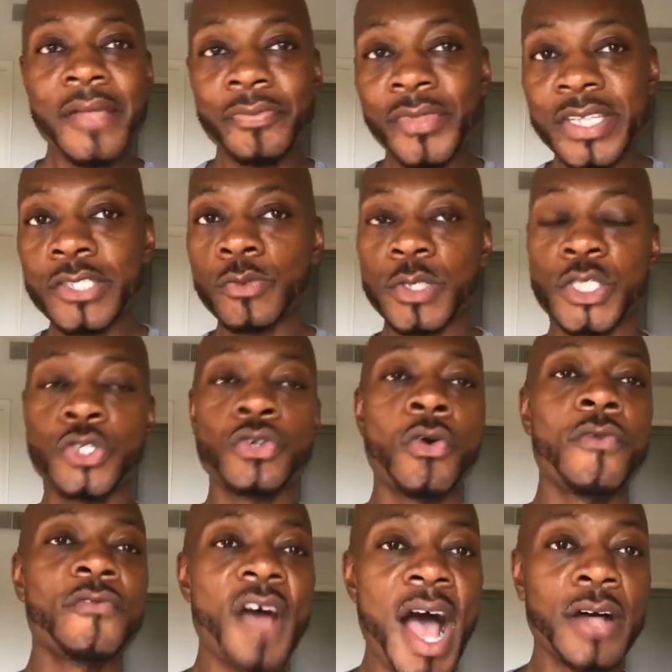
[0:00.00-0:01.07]
This was
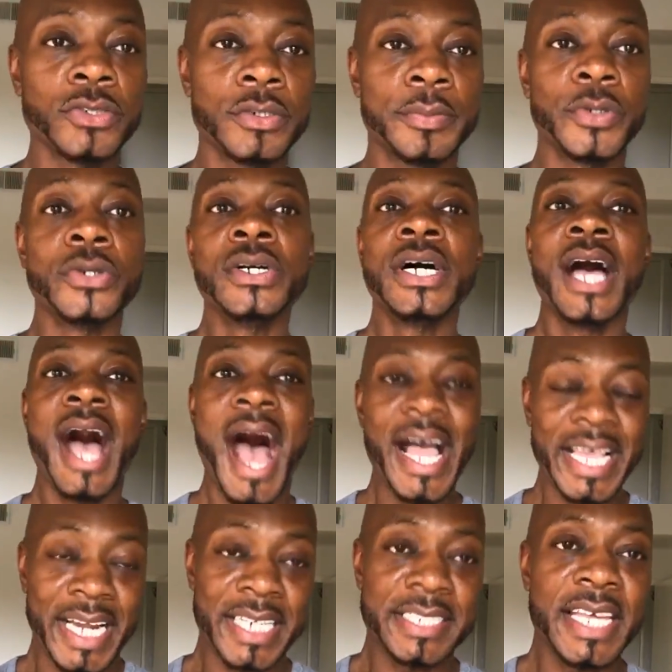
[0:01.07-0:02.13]
so valuable. I
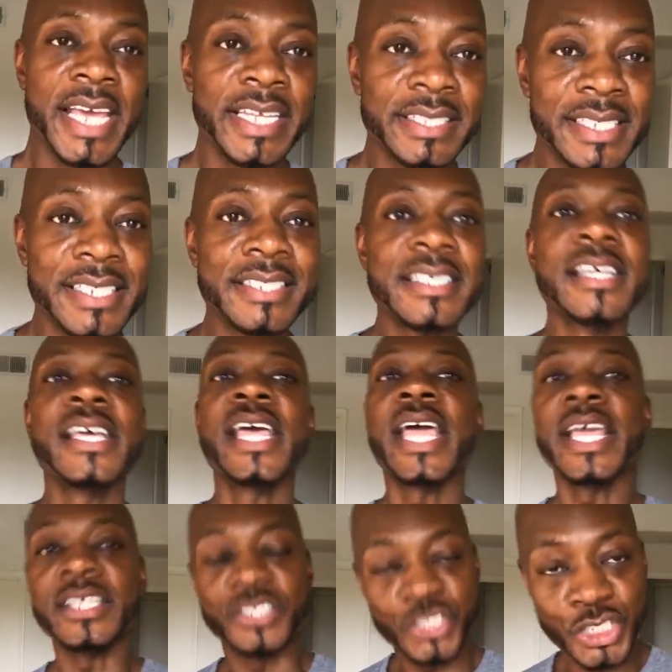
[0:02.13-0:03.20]
got to take this
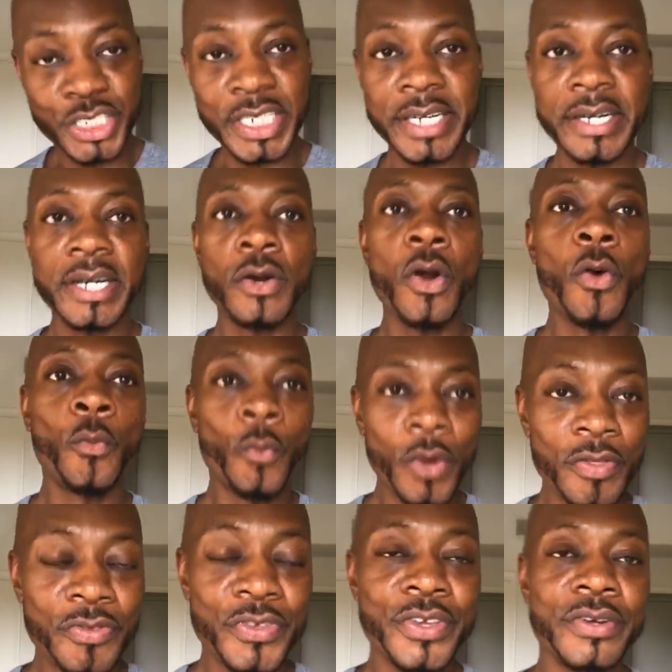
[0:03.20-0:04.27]
and share it
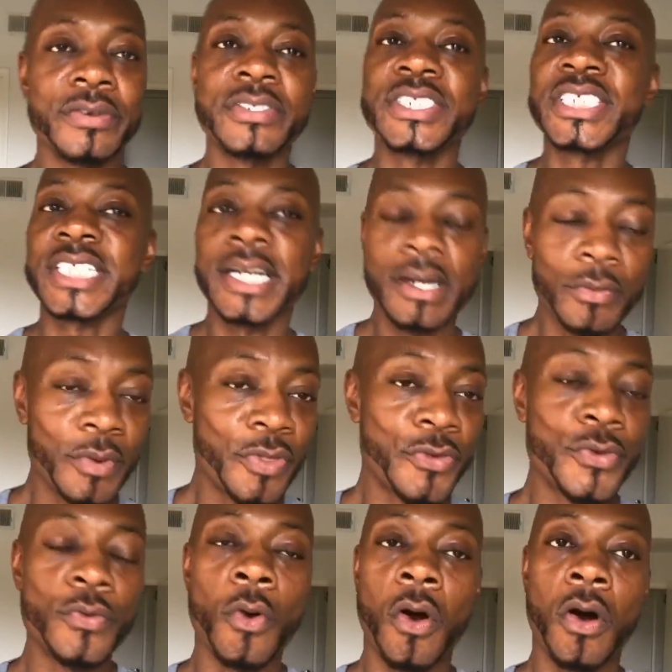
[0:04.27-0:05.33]
with you. Share it with
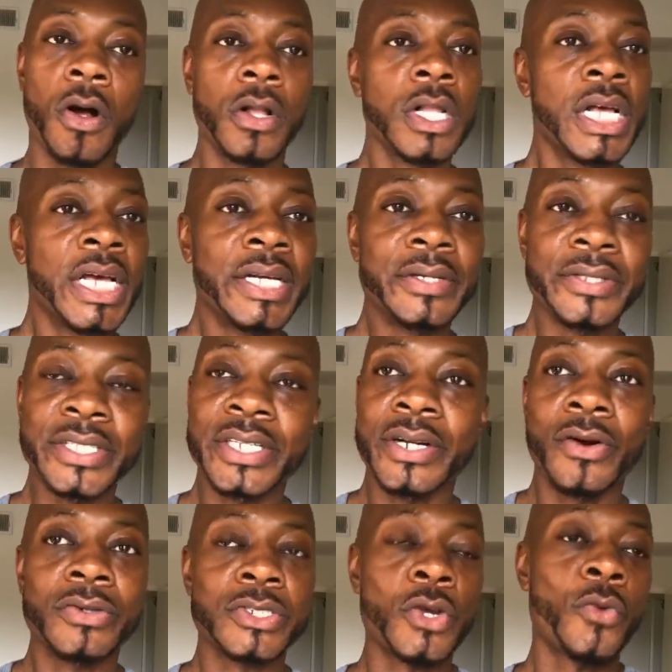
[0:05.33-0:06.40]
you all. You
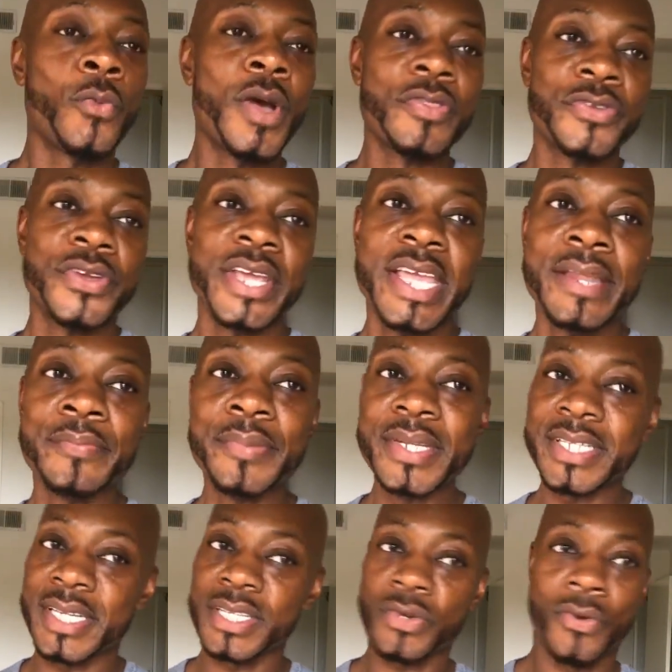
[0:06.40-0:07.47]
know, so whether you're in
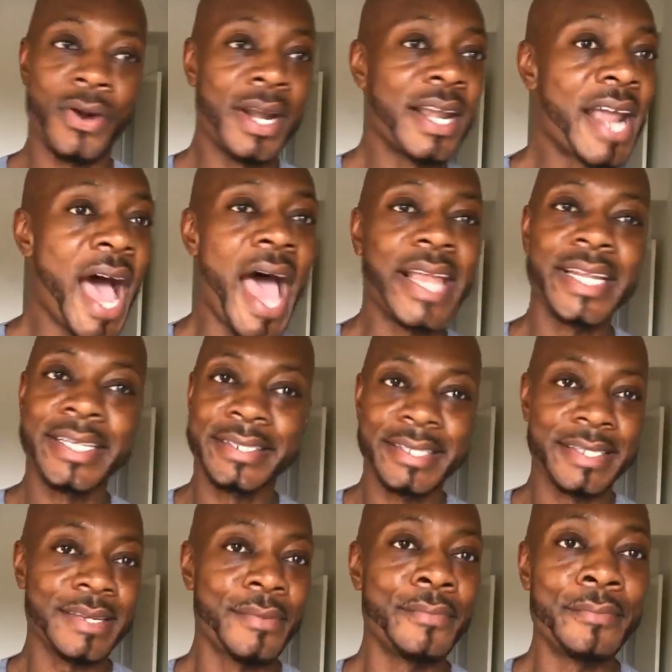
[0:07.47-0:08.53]
business or not, it
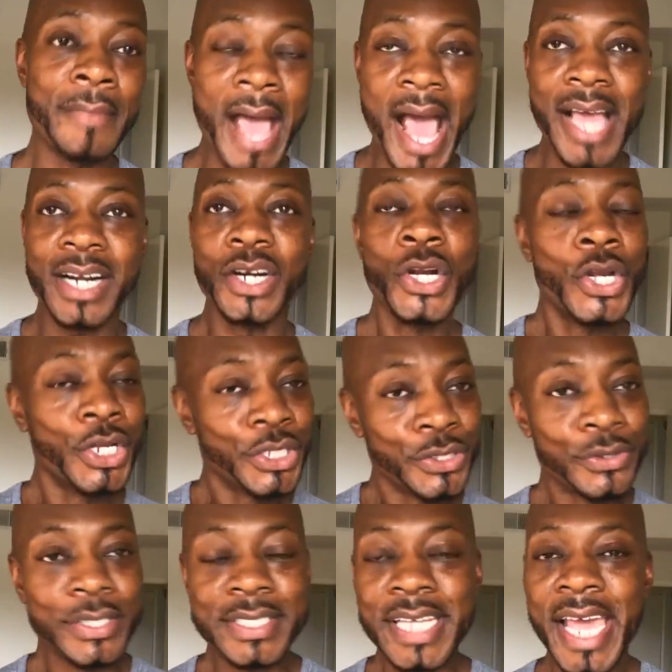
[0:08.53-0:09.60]
doesn't matter.
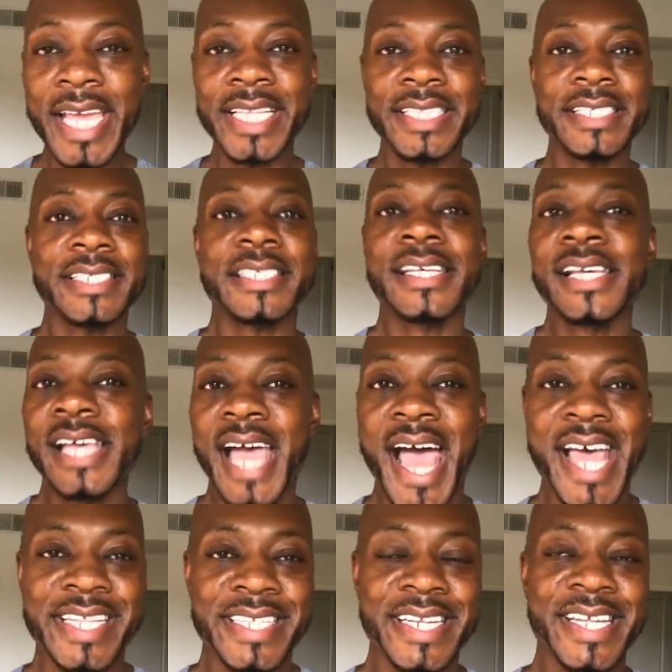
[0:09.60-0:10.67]
You can take this
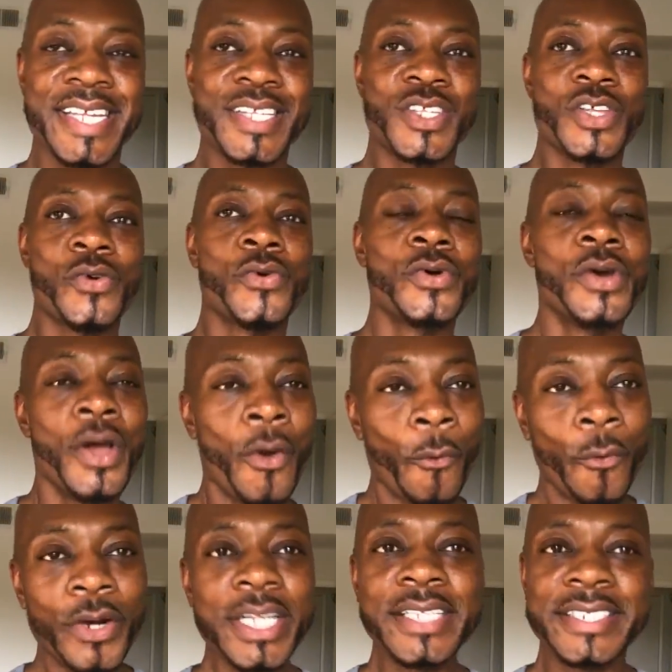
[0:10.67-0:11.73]
as it is. So
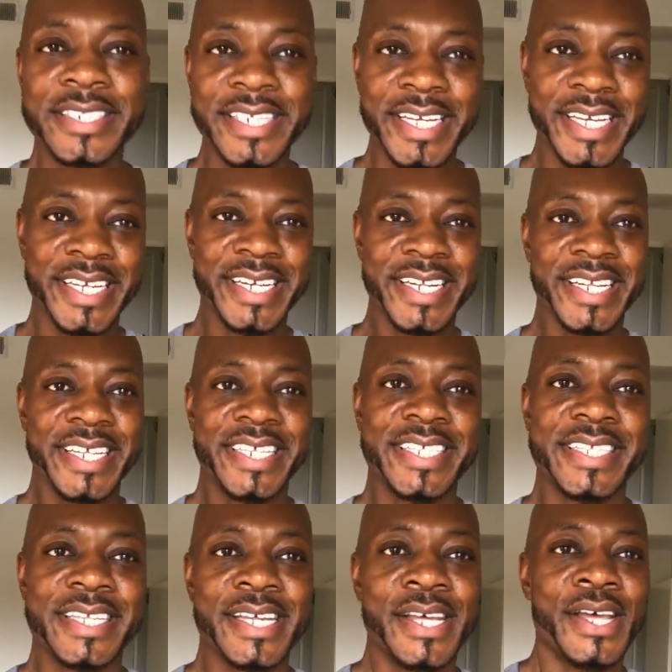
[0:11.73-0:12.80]
what he did
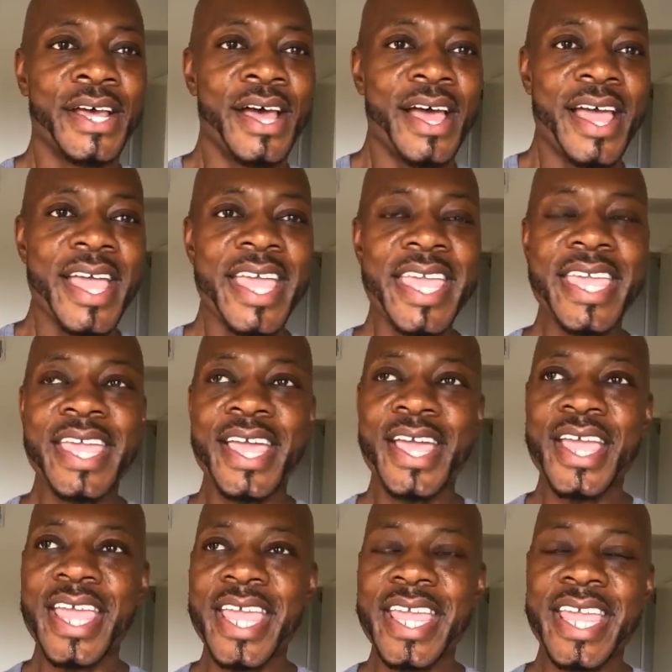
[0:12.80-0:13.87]
is he
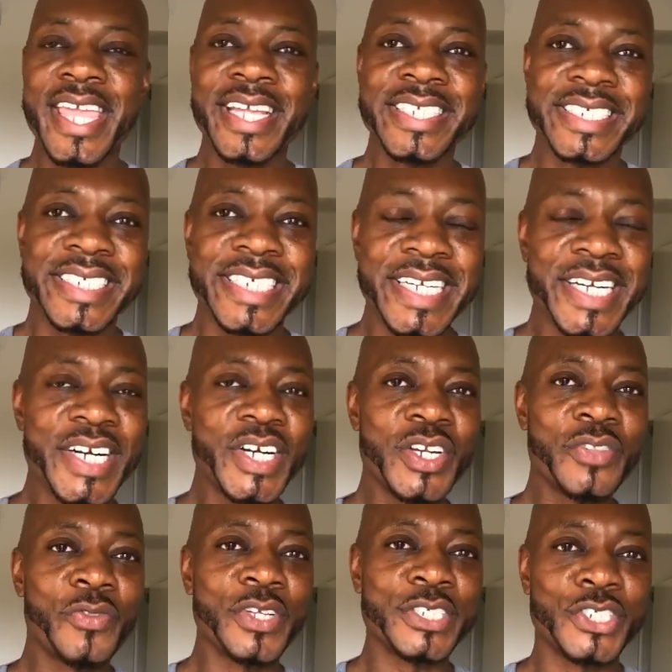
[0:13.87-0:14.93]
he he
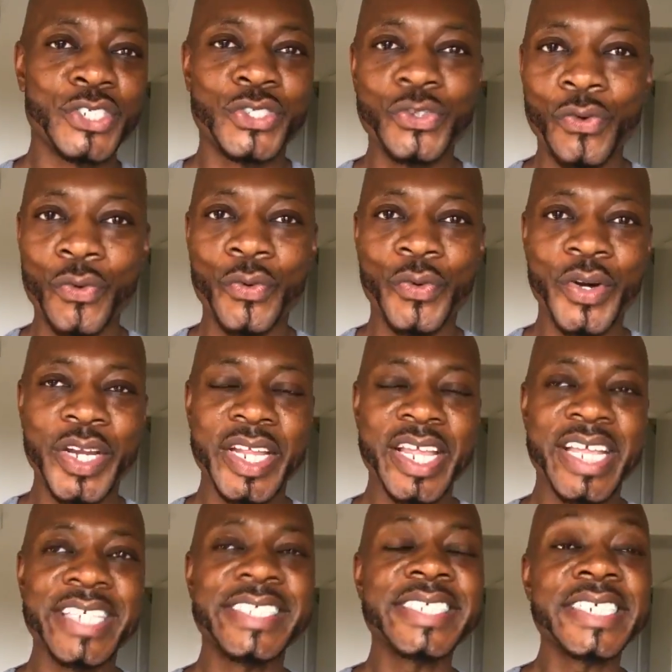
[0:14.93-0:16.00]
shared the story.
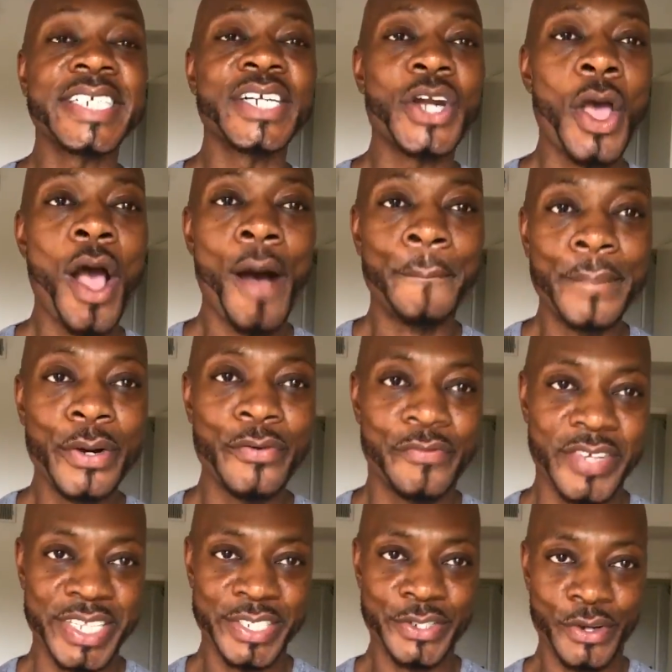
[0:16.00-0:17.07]
He shared a
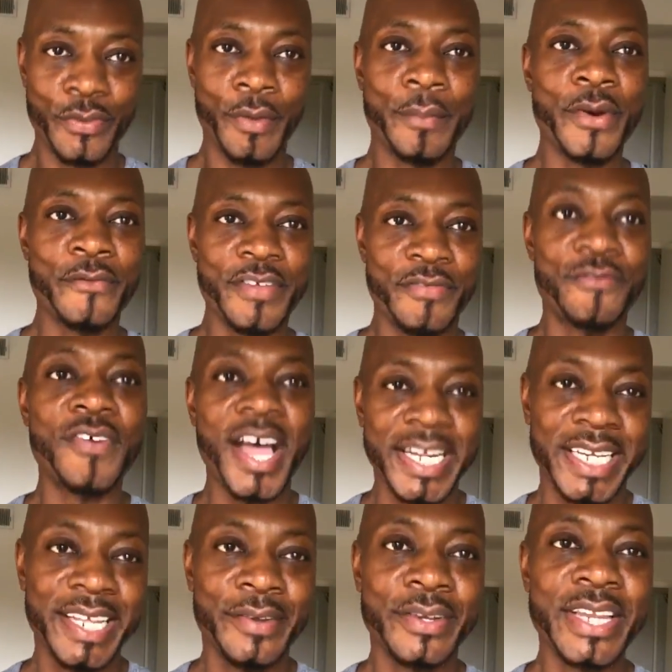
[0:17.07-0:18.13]
movie. You know the movie
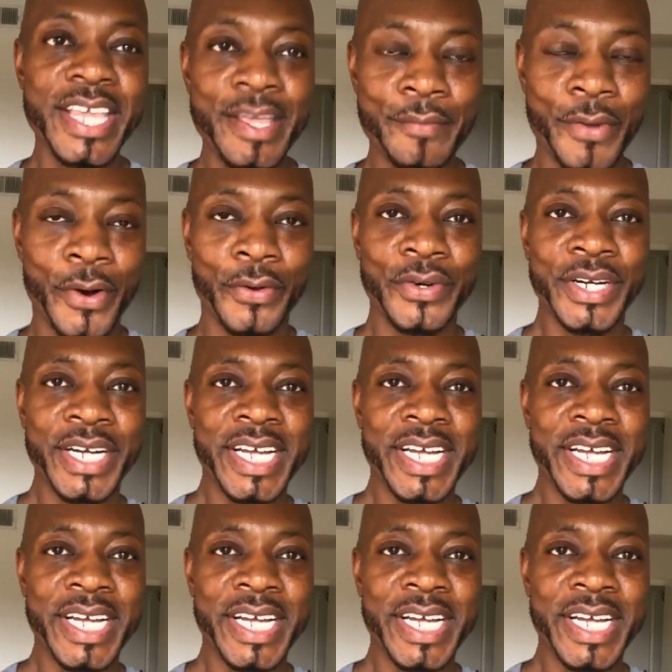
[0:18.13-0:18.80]
Finding Nemo,